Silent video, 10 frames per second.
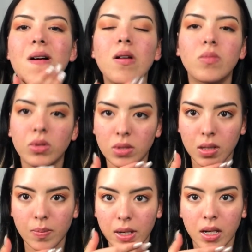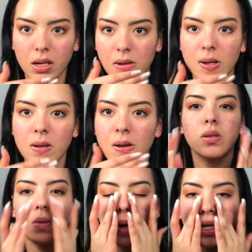are mostly bigger.
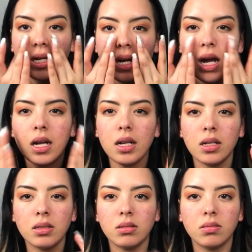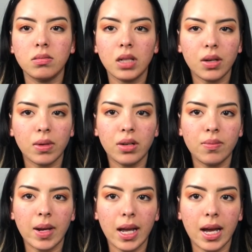So I did not get rid of
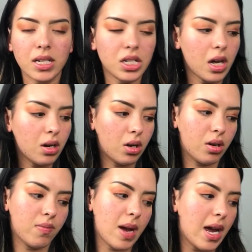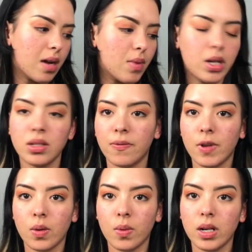my eyeshadow or my eyebrows, if
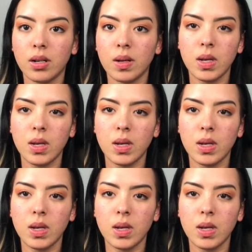you're wondering.